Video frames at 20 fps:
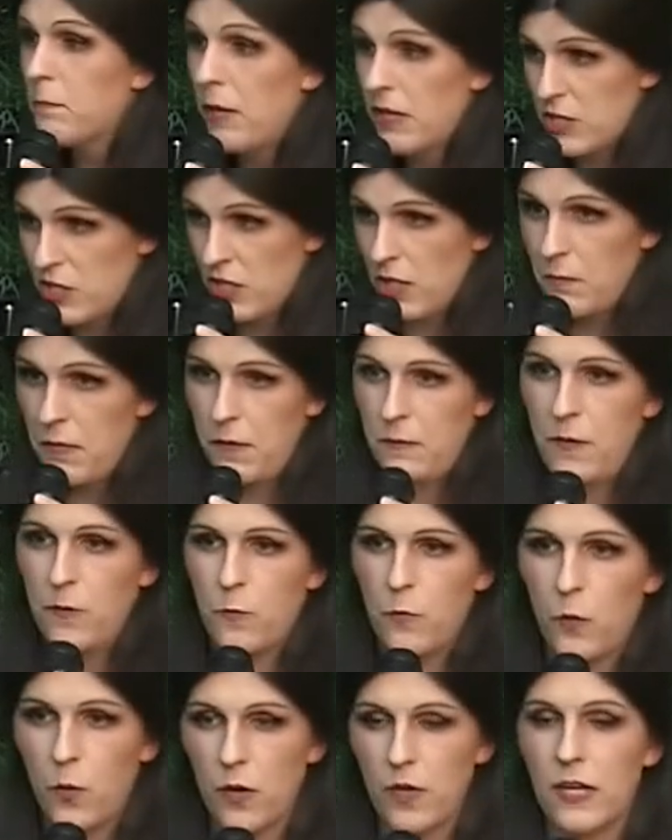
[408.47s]
budget amendment
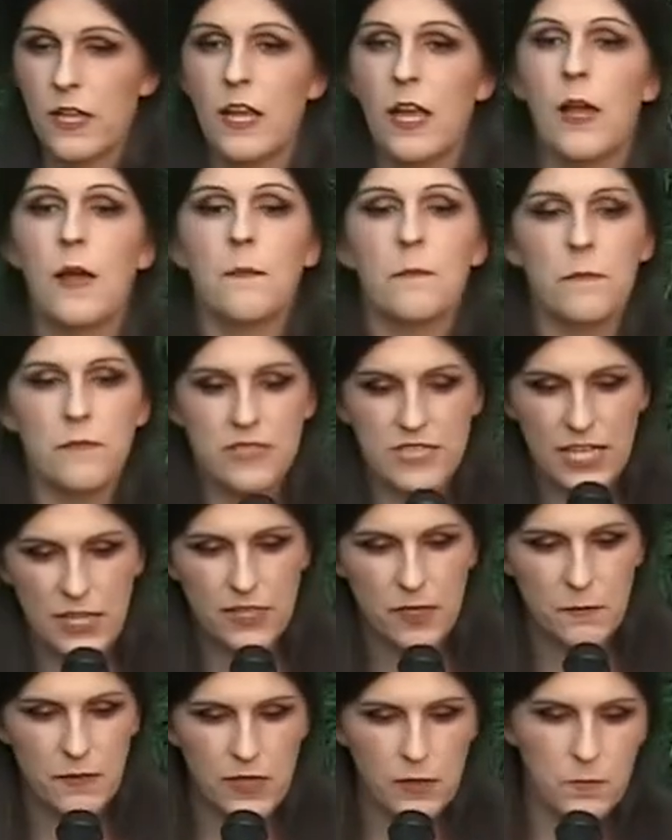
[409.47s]
for it.
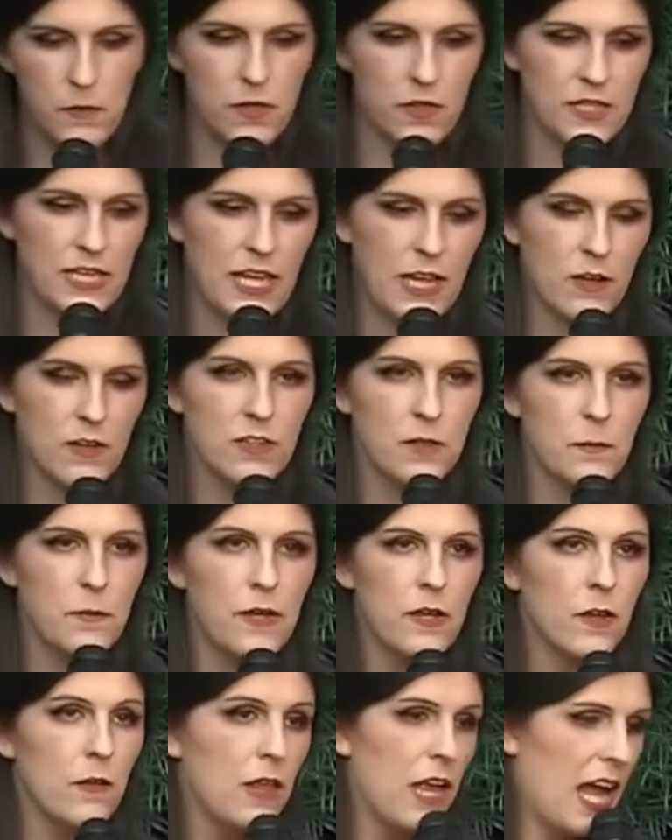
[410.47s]
Delegate Mike Mullen carried the
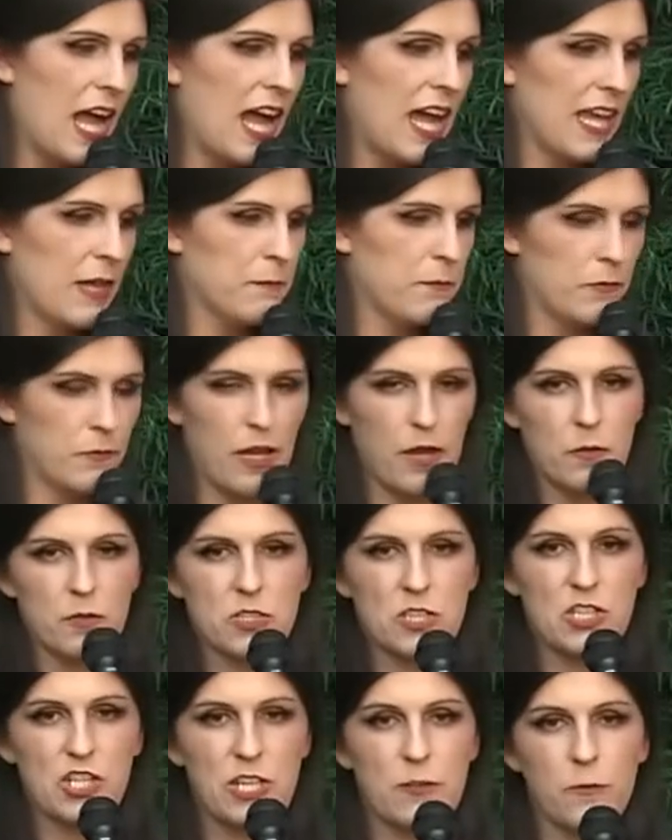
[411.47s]
bill. I was
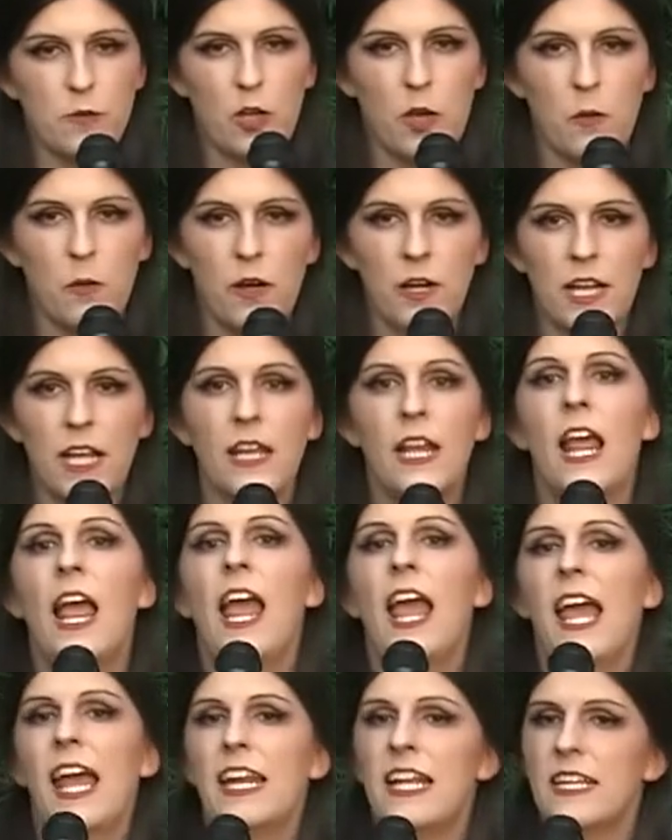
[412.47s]
the chief co on it,
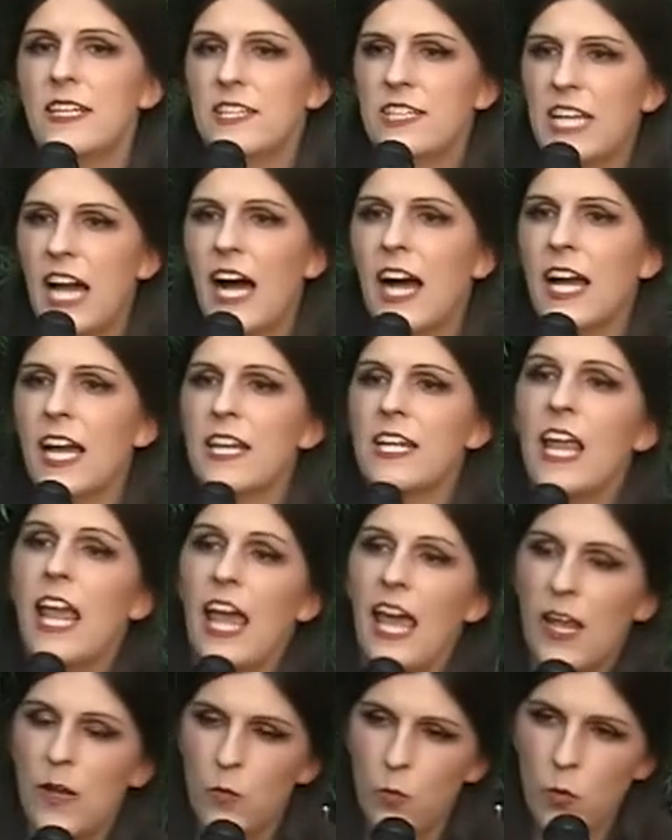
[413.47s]
and it died.
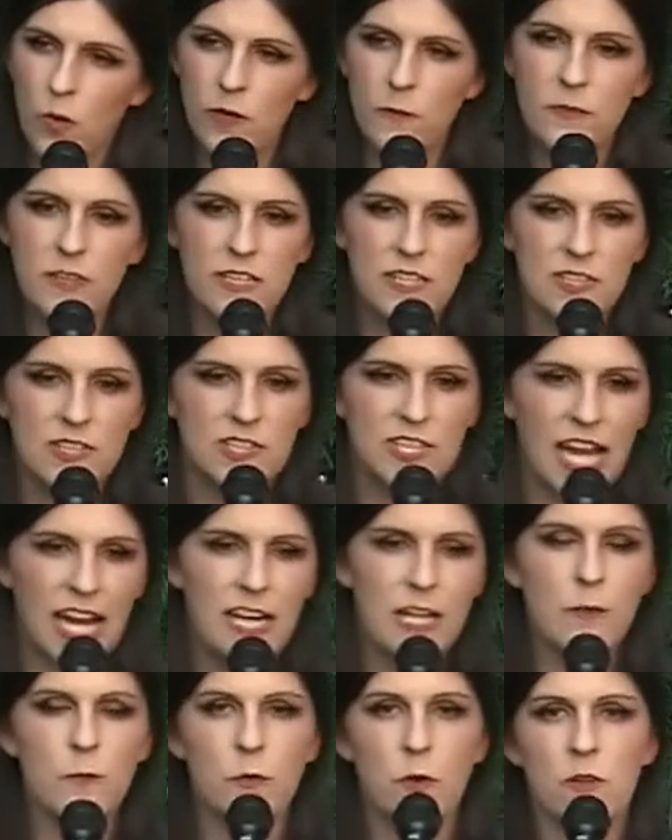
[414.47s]
And one of the
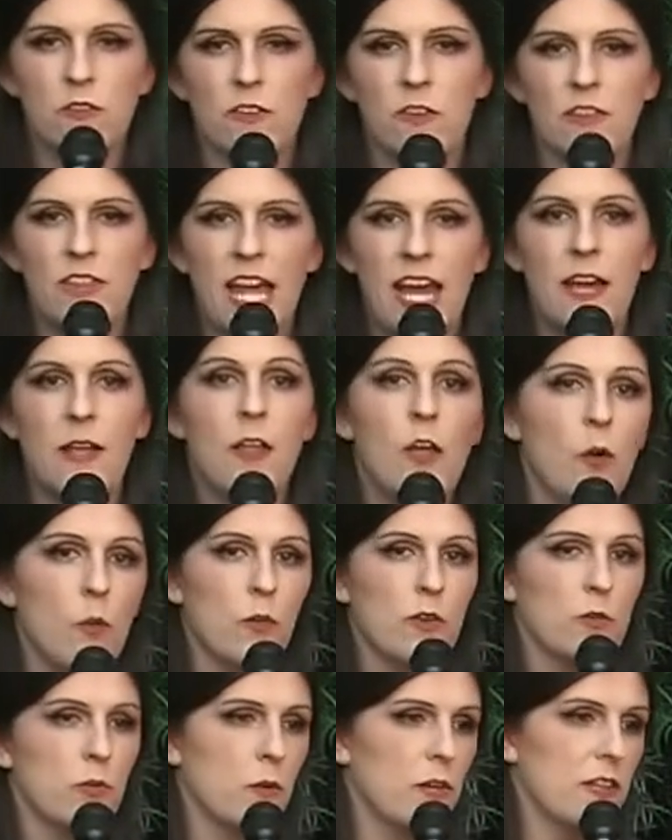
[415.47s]
deciding votes on that
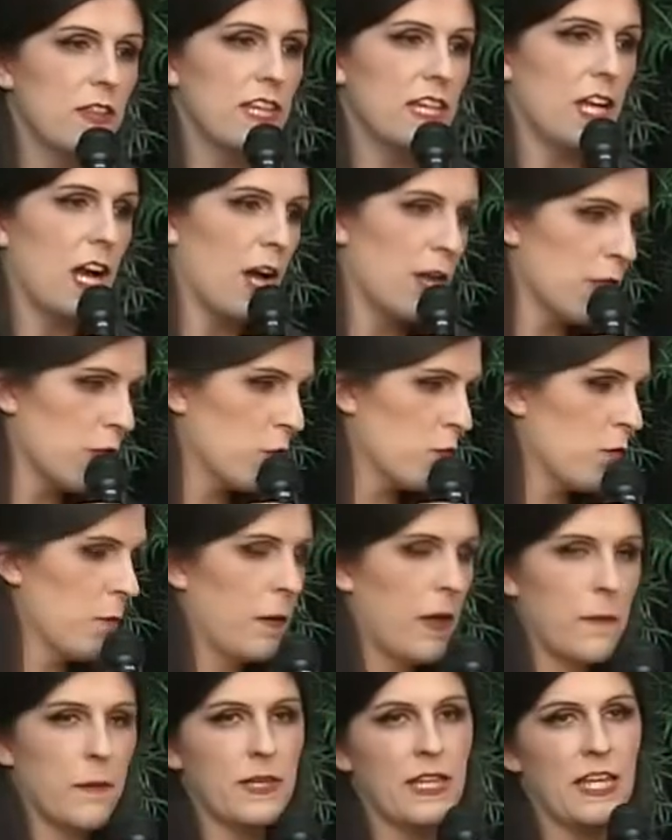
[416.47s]
was one of the other
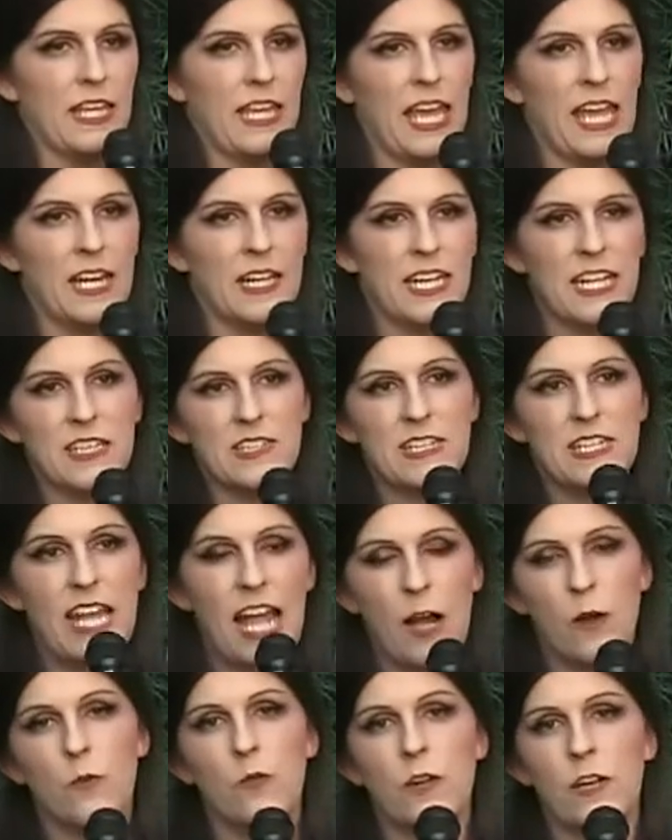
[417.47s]
Republican candidates
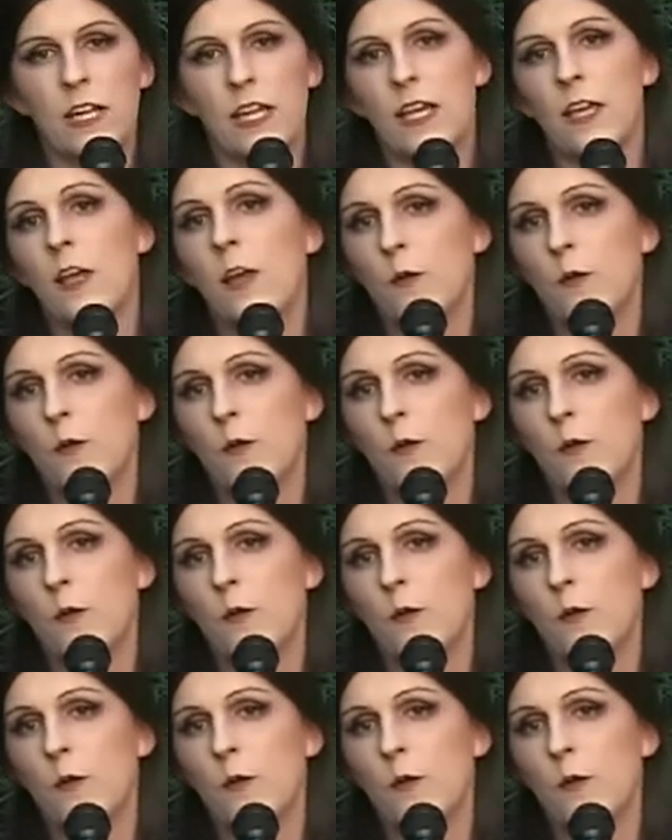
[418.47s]
now running